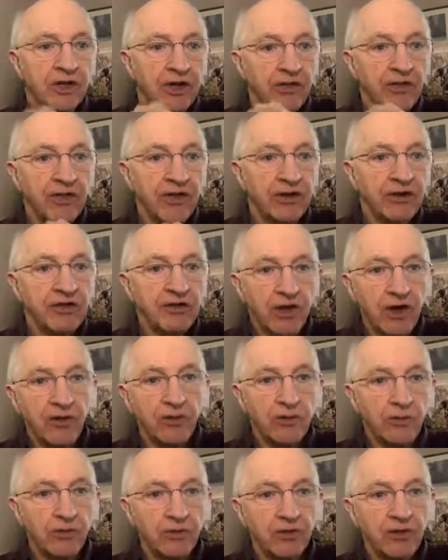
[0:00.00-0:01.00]
and they
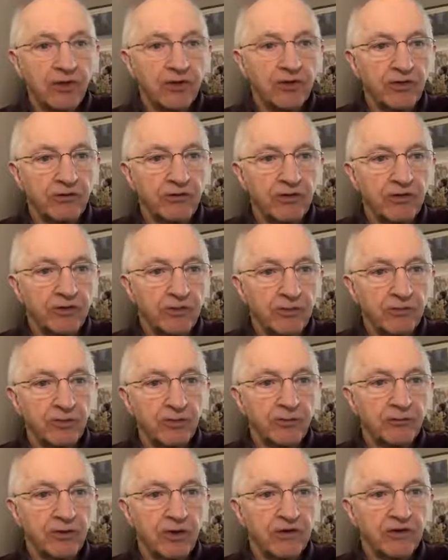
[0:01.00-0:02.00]
know that the
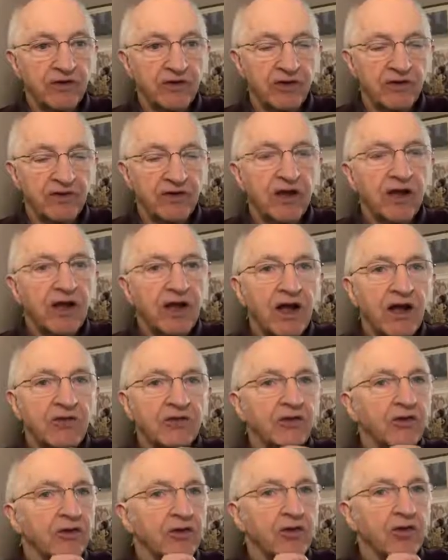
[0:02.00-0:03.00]
recruitment process
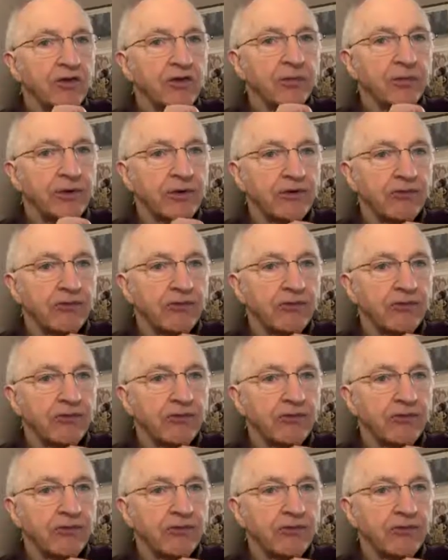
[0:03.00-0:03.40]
has got a lot of